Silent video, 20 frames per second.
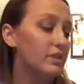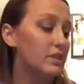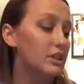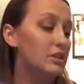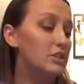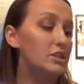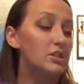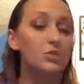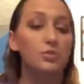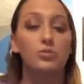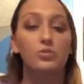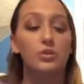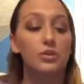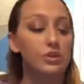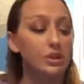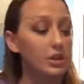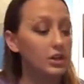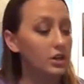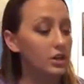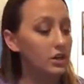This is a
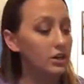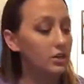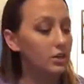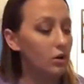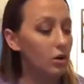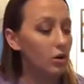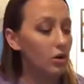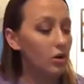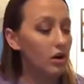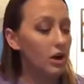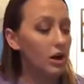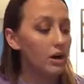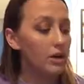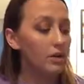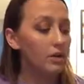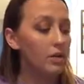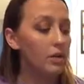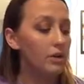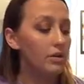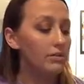really good
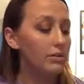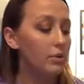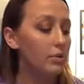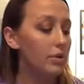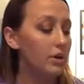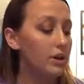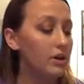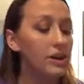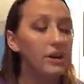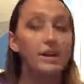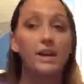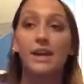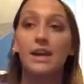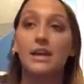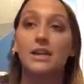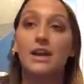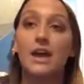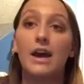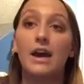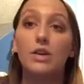goal if you're working on
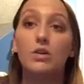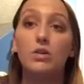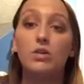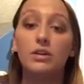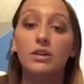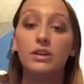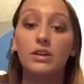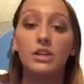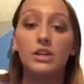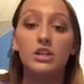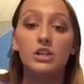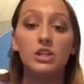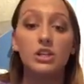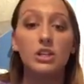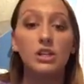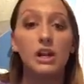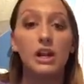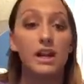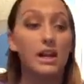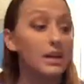hand-eye
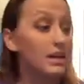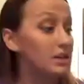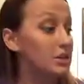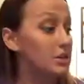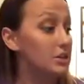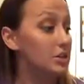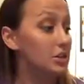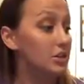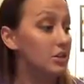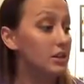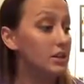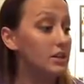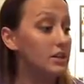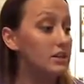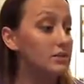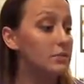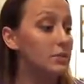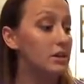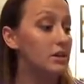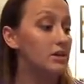coordination and
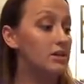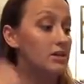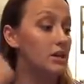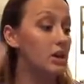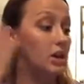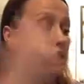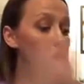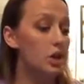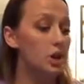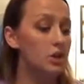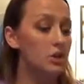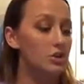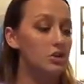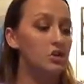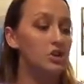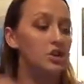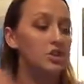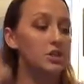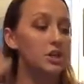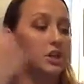endurance, because
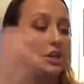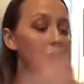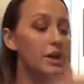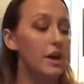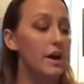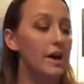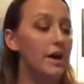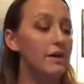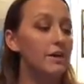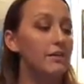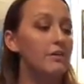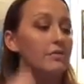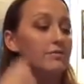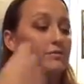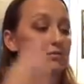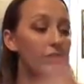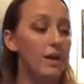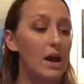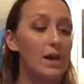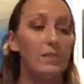there's just a lot
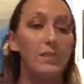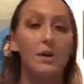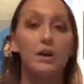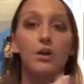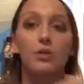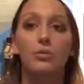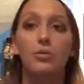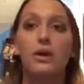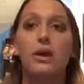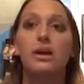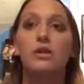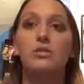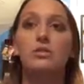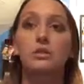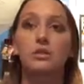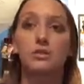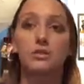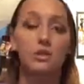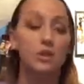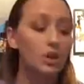of wrapping around
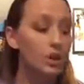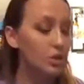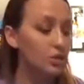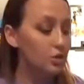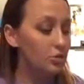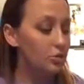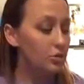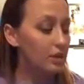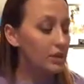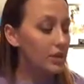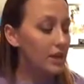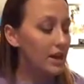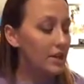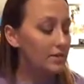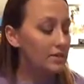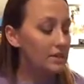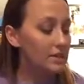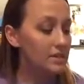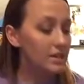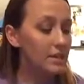and you really have
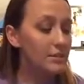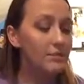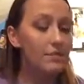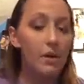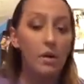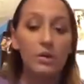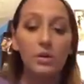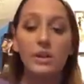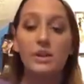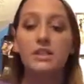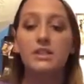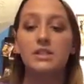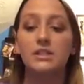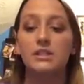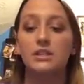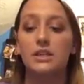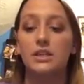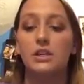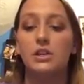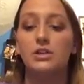to stay focused and
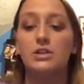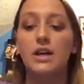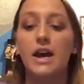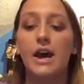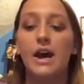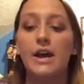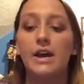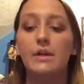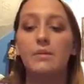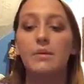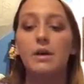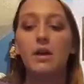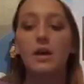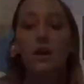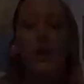take your time.